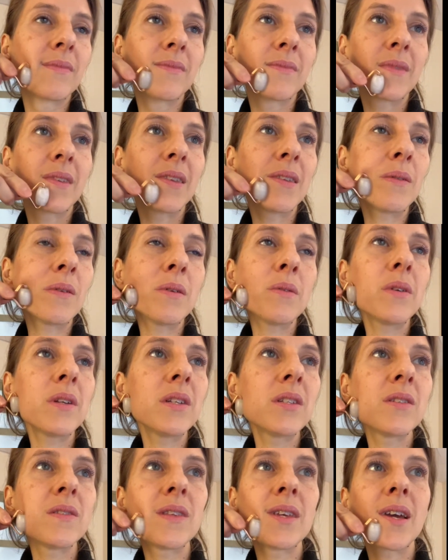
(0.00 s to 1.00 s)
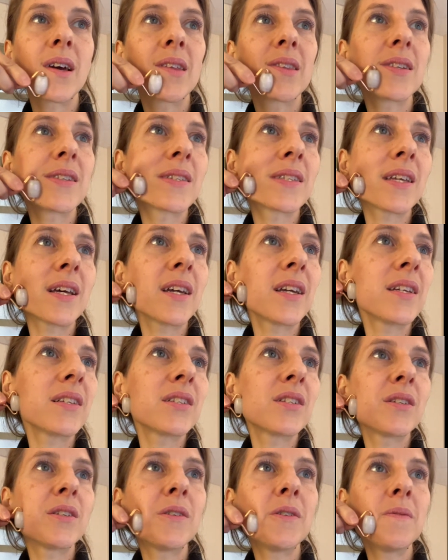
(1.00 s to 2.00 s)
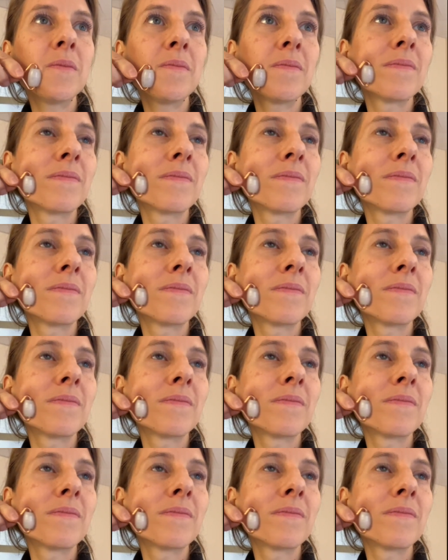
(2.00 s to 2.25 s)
And then we want to do the other side too.